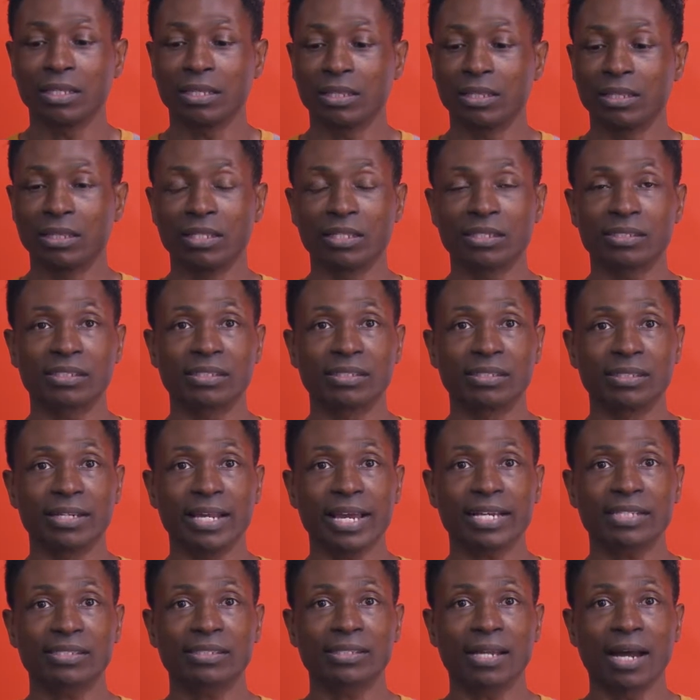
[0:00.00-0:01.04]
This
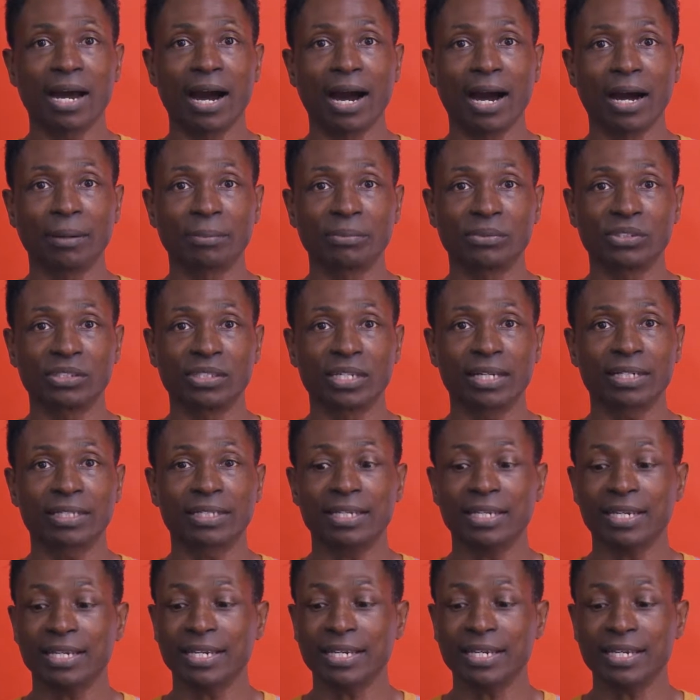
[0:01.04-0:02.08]
next object
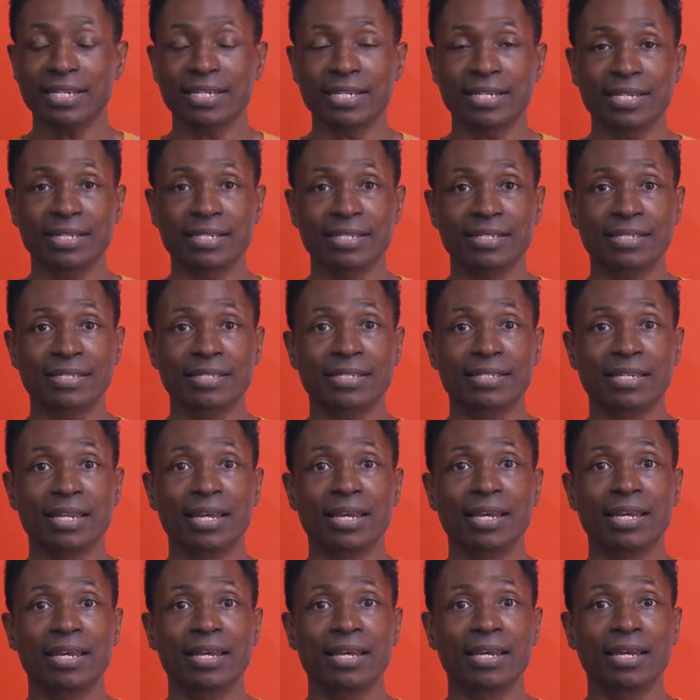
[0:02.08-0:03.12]
is
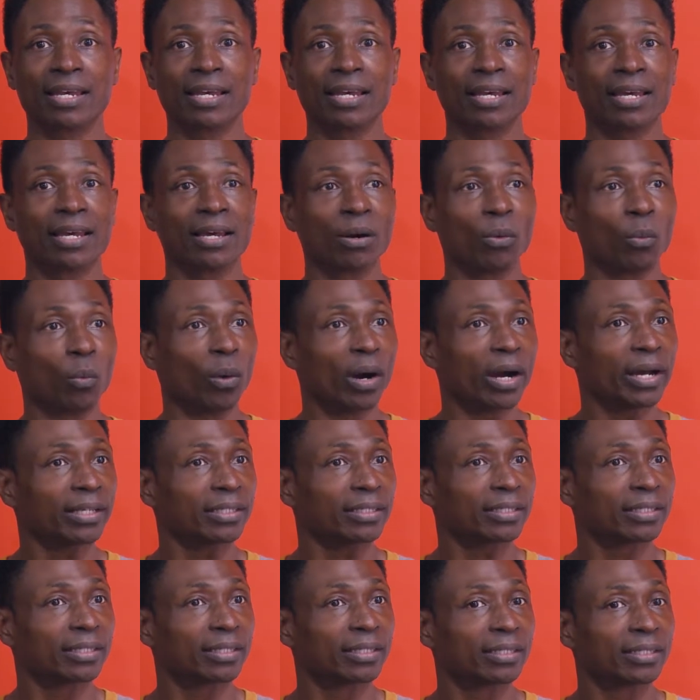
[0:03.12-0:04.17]

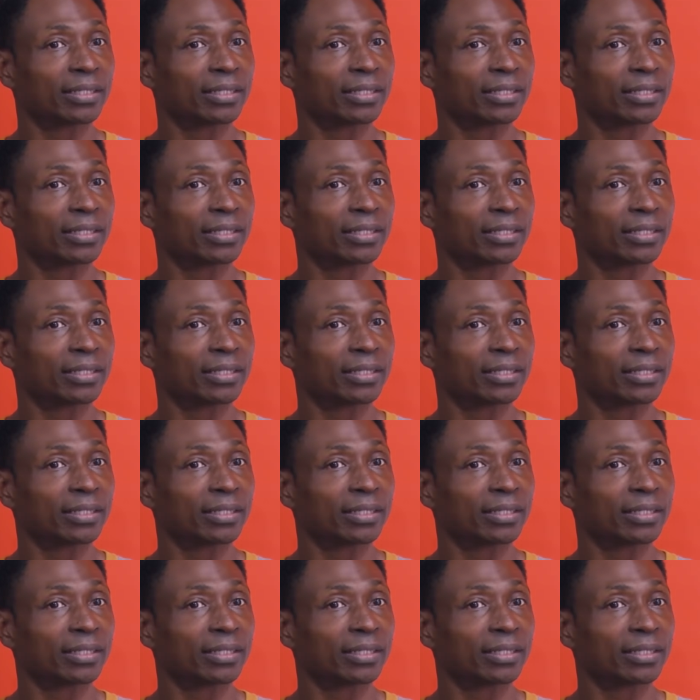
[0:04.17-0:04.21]
what?